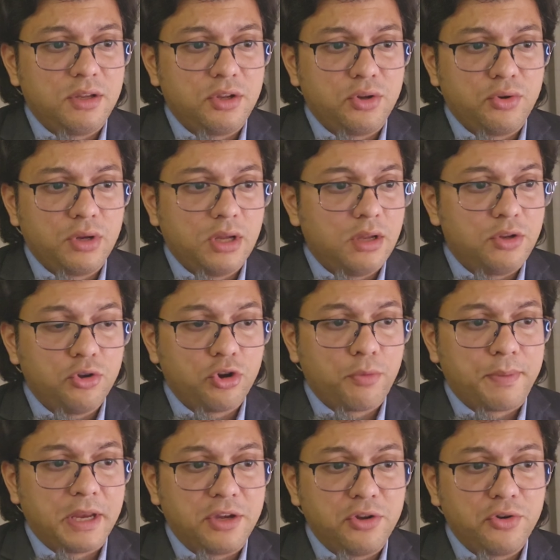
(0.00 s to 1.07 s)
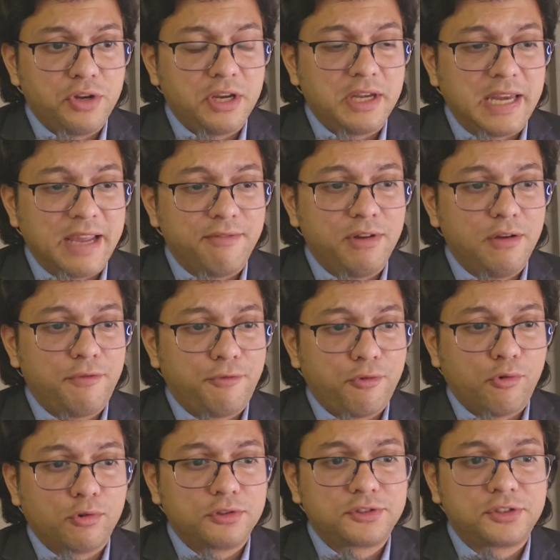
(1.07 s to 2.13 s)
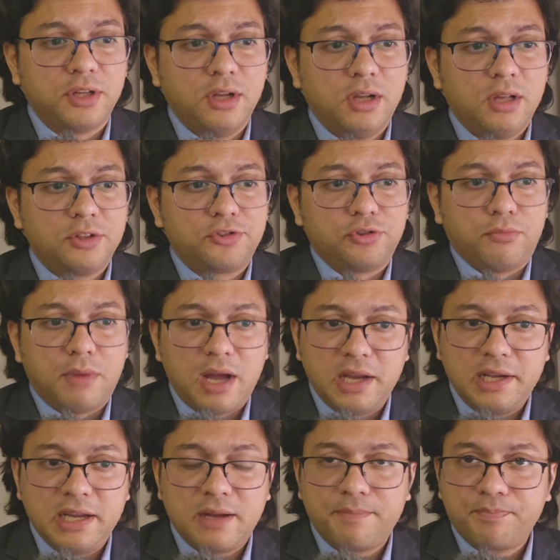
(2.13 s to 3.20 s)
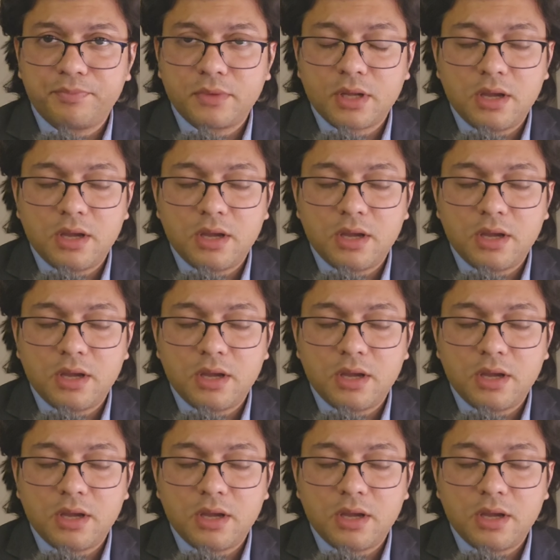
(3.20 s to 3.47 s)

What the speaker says: Union Naval Force Somalia.